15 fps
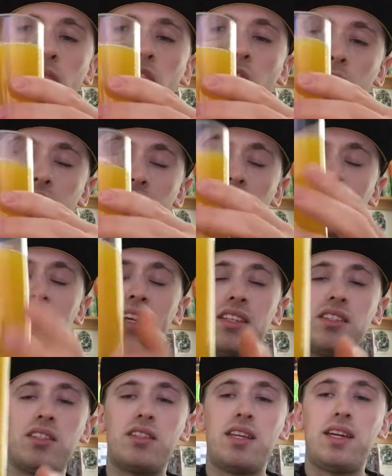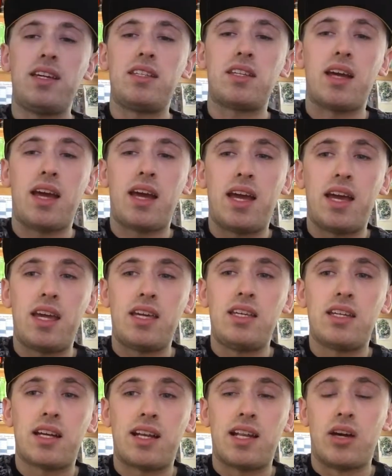But the colour is indeed a
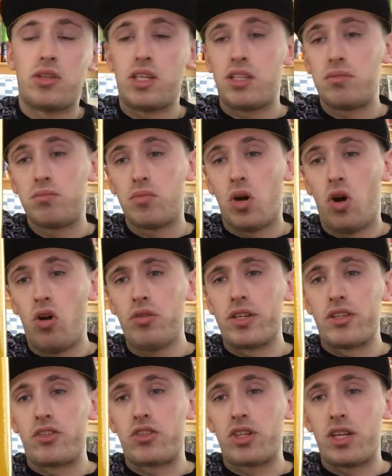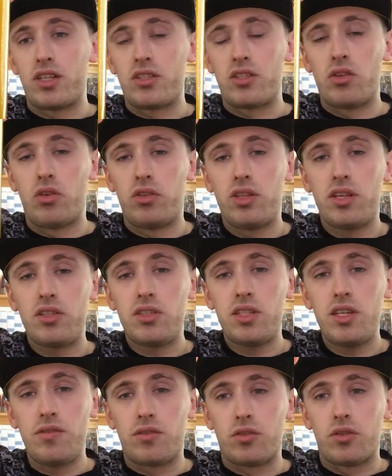cloudy orange. It is
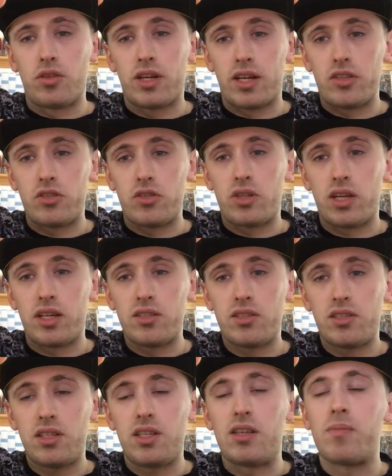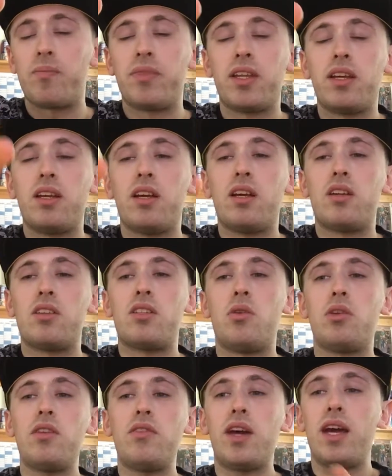non-see-through, as you can see. So I'll
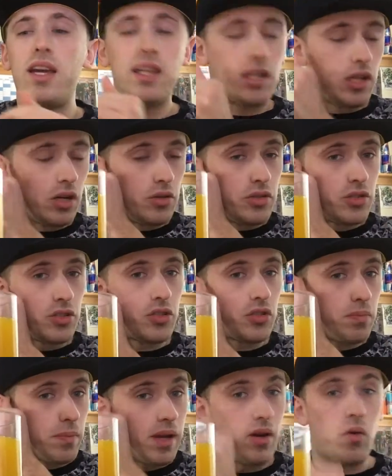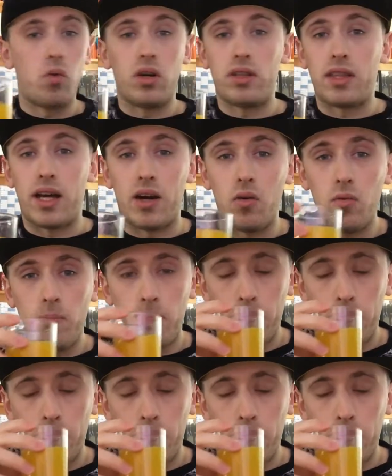give it a closer smell now.